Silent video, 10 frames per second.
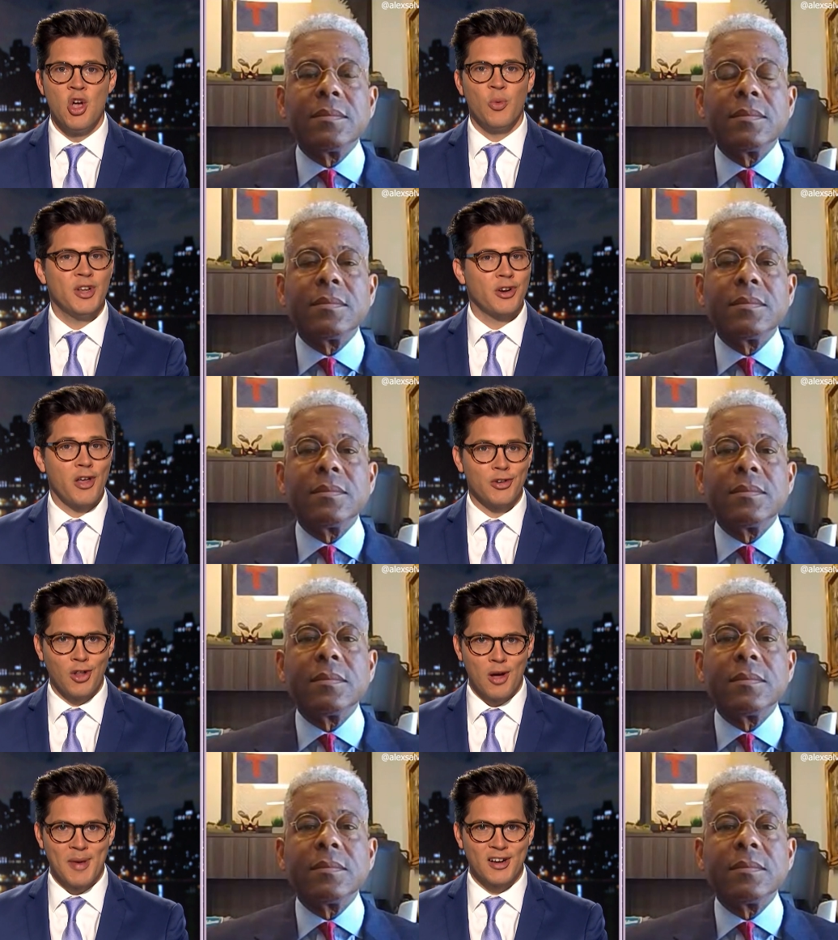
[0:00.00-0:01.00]
Speaker 1: We hear other
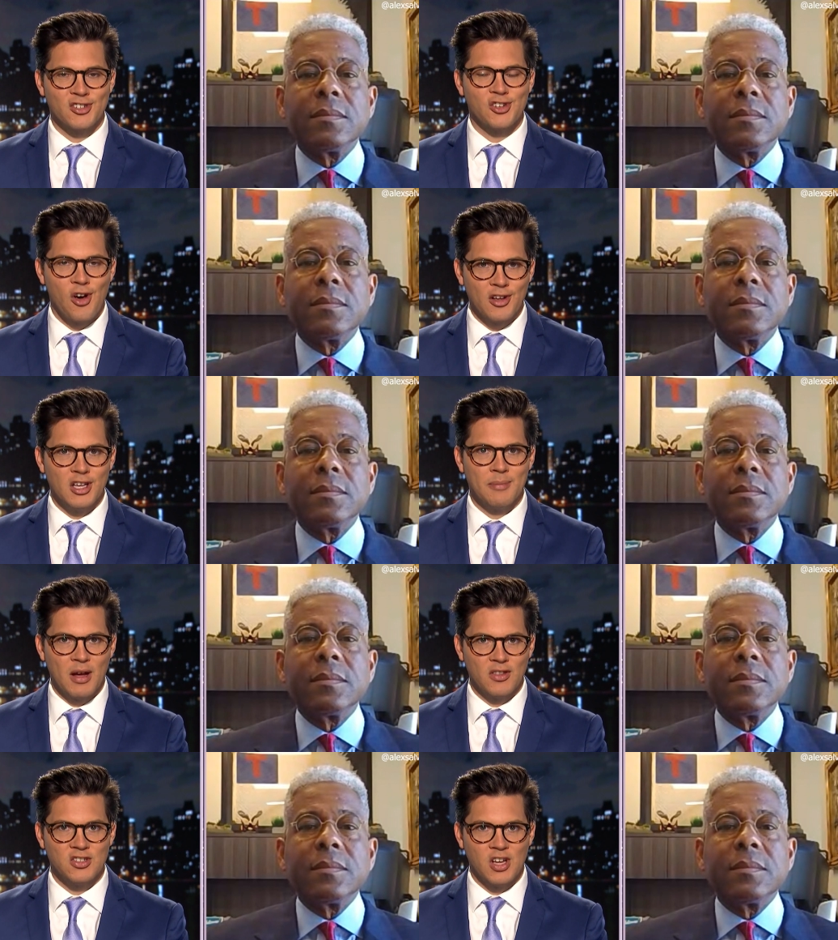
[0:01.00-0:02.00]
lawmakers talking
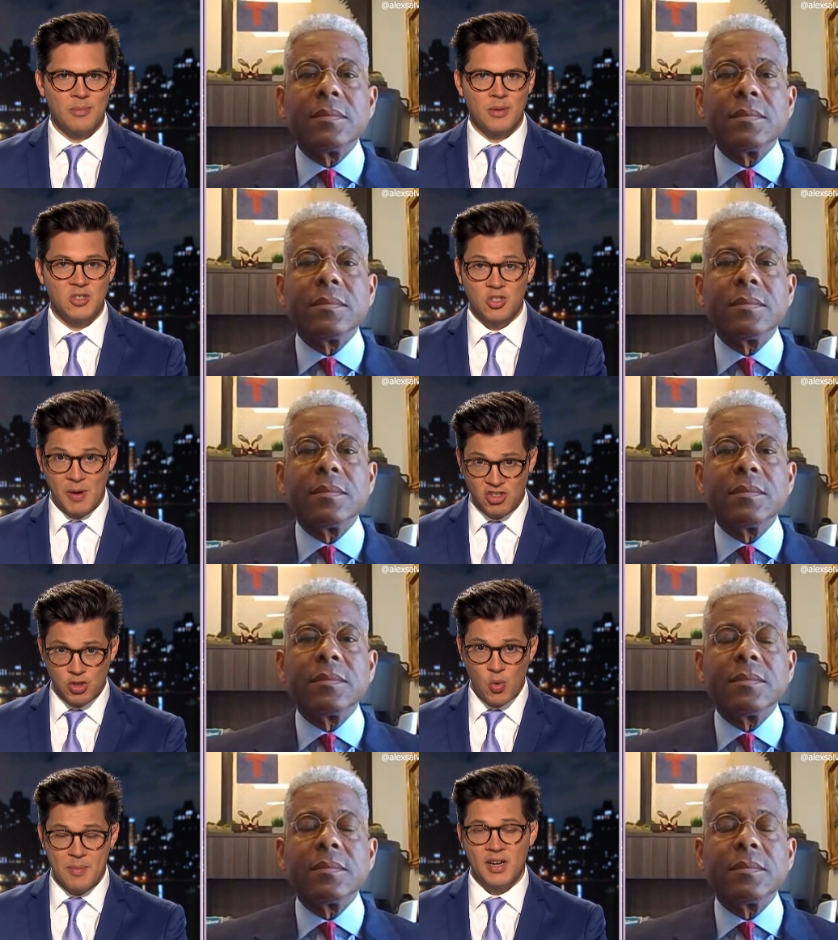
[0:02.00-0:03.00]
about the suburbs, especially
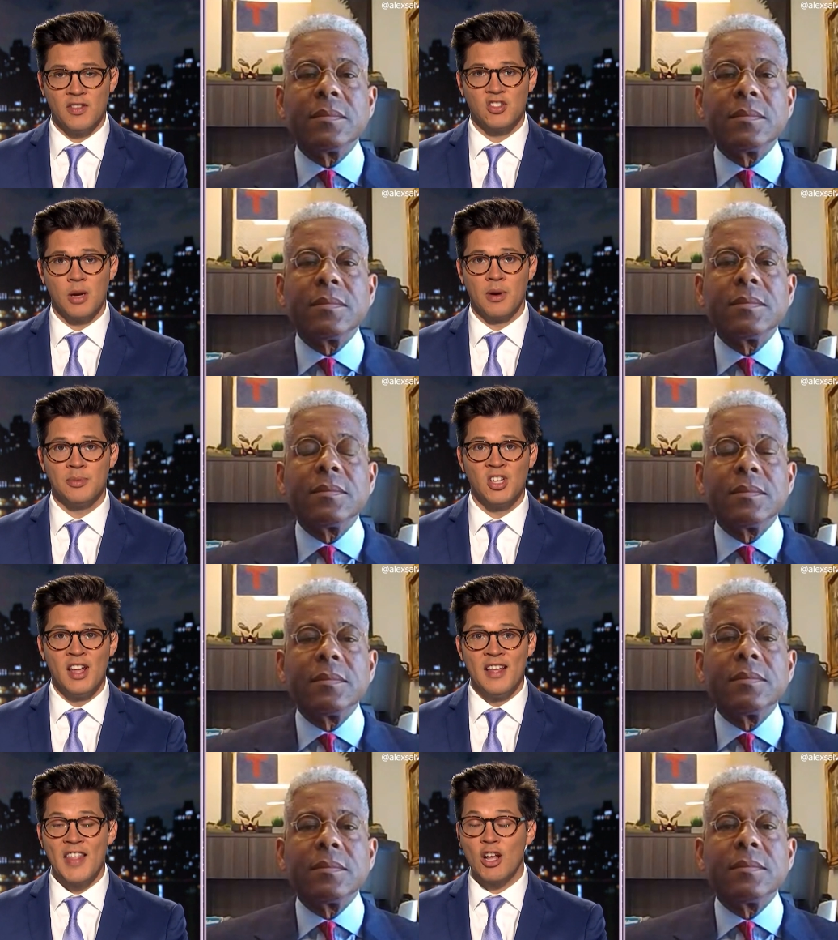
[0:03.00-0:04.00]
women in the suburbs.
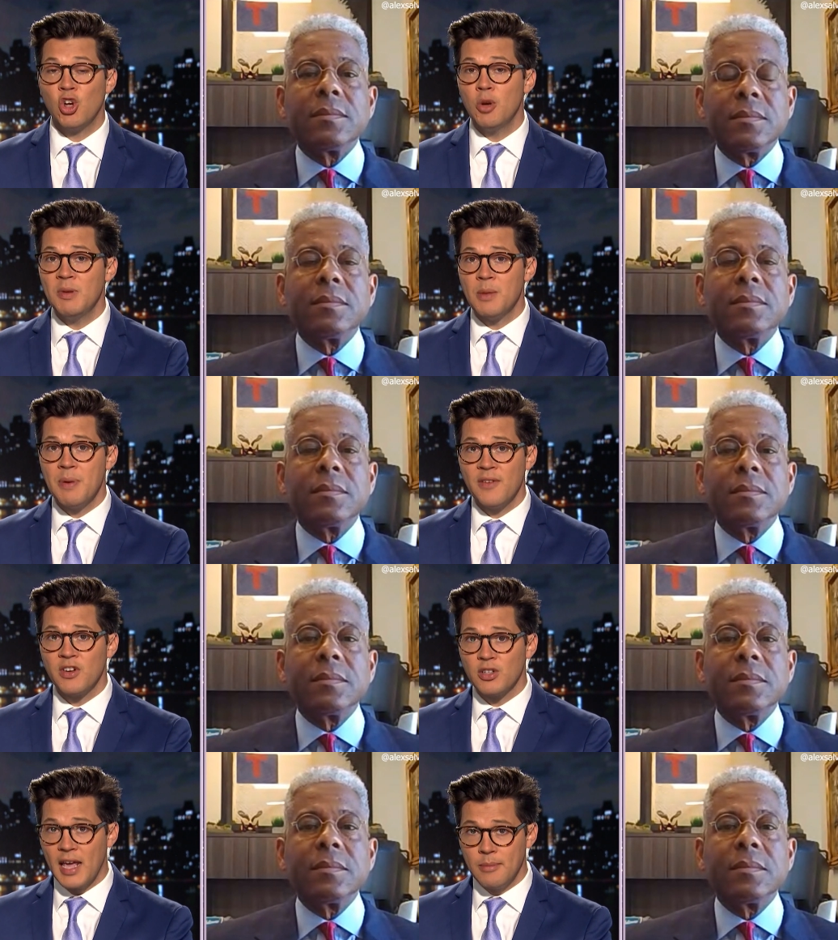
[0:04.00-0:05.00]
That could be the
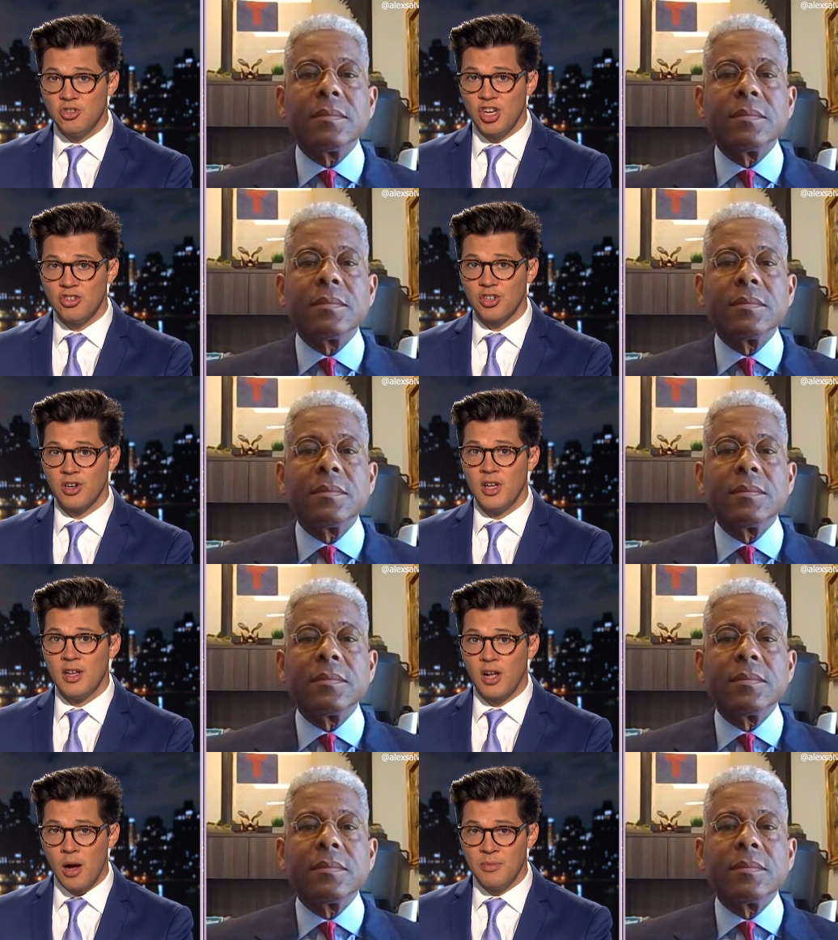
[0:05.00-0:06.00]
pivotal game changer
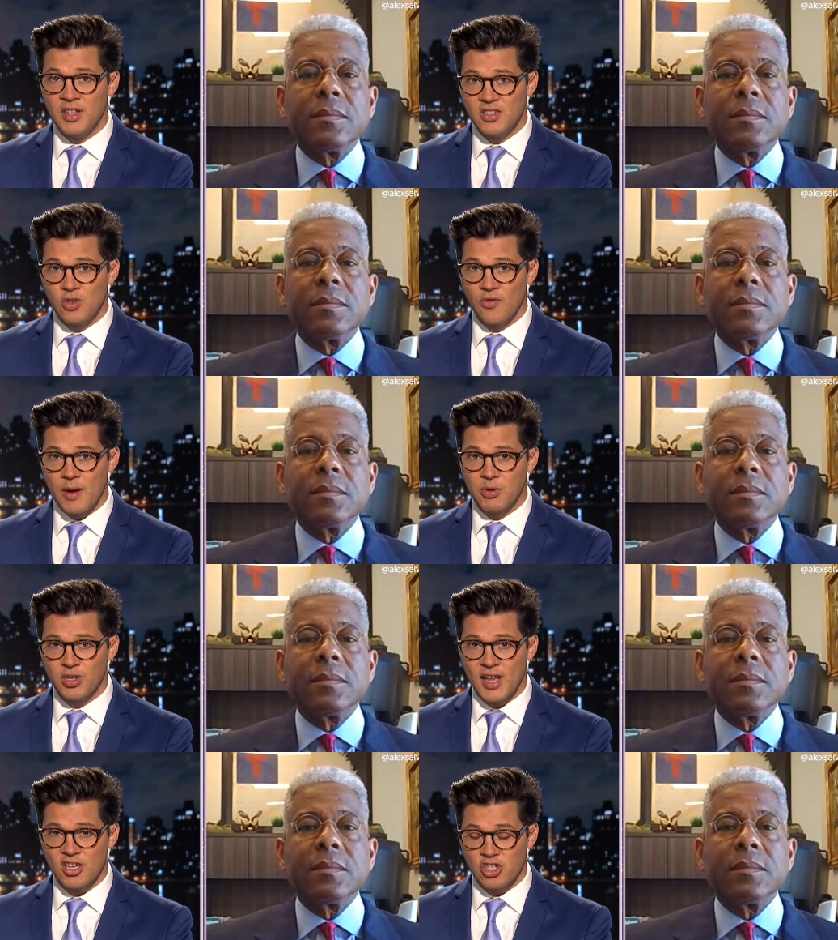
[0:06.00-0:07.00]
come this November
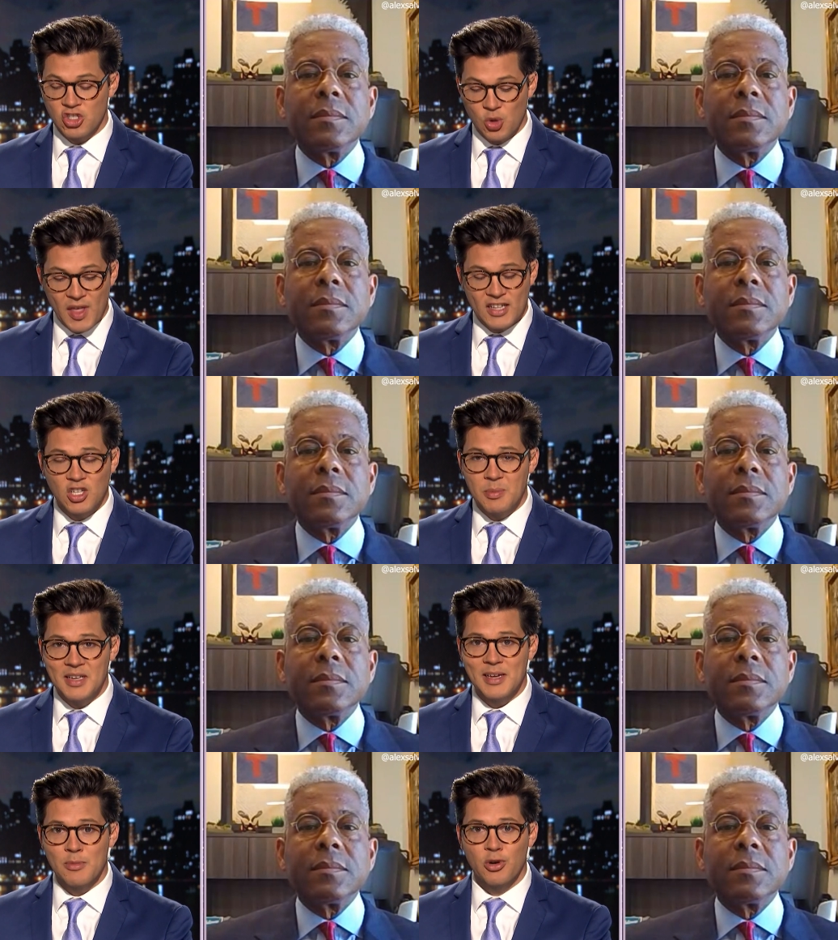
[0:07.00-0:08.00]
election. So that's going to be a
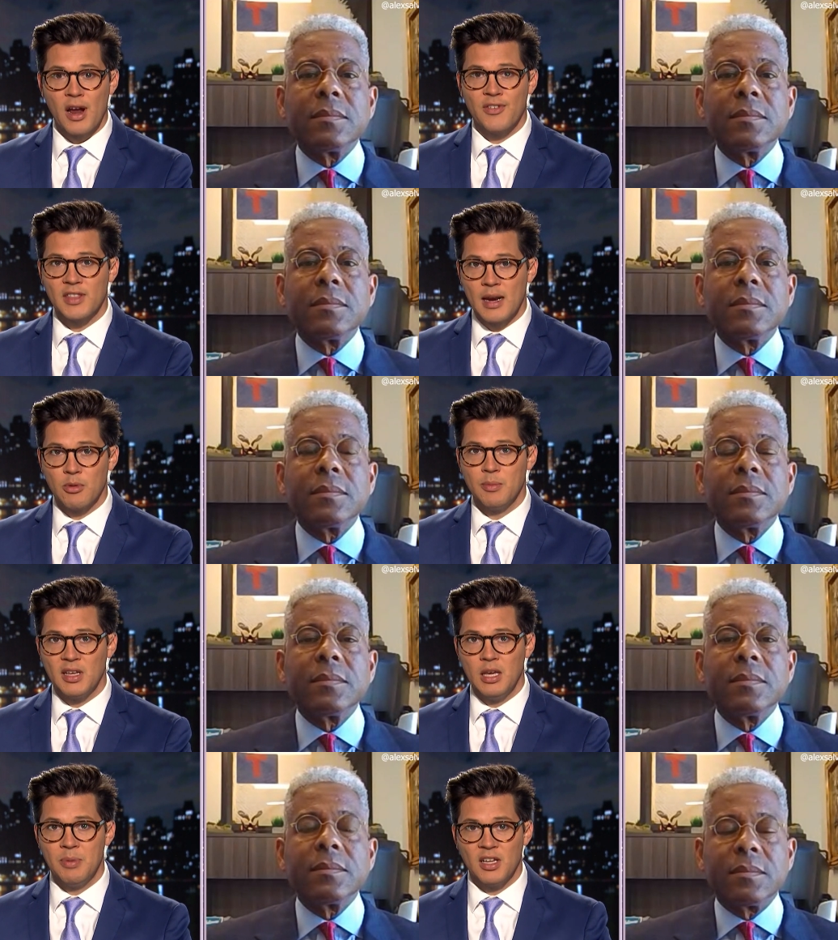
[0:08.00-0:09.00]
demographic that I'm going to be
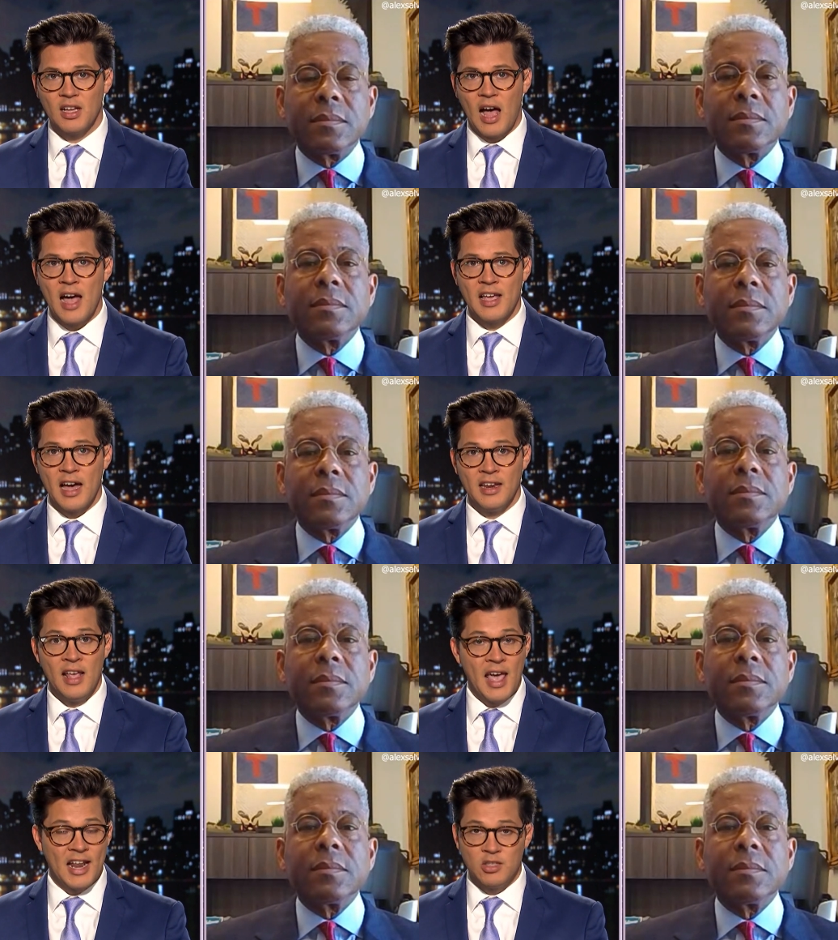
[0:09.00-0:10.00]
keeping an eye on.
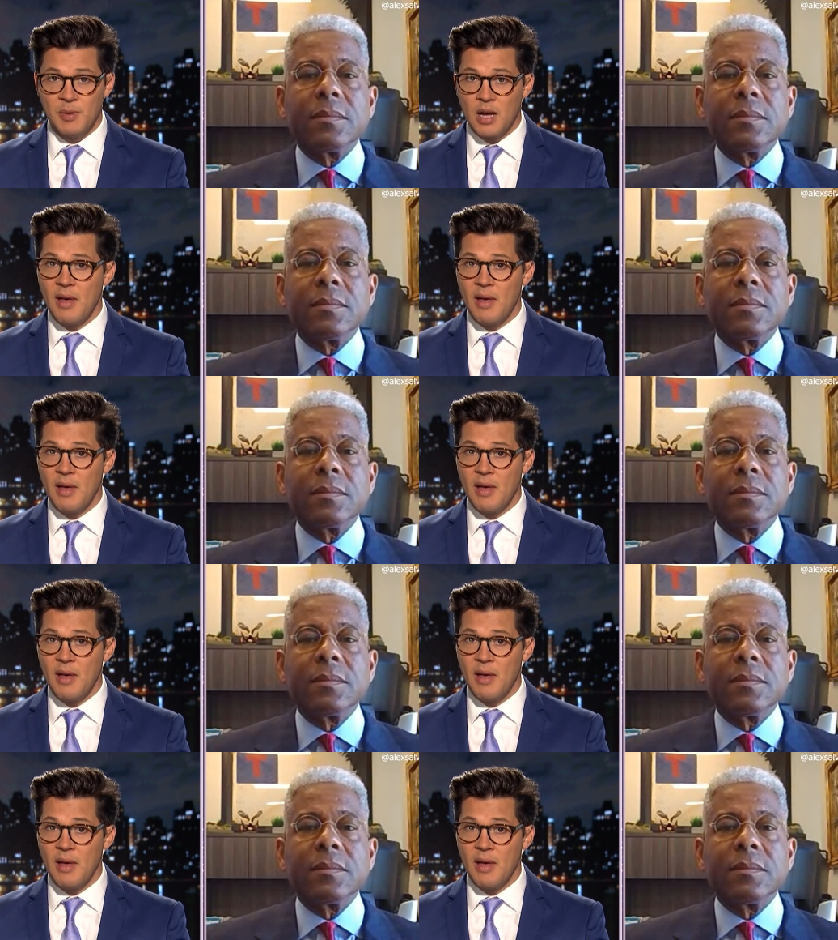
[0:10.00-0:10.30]
And it's become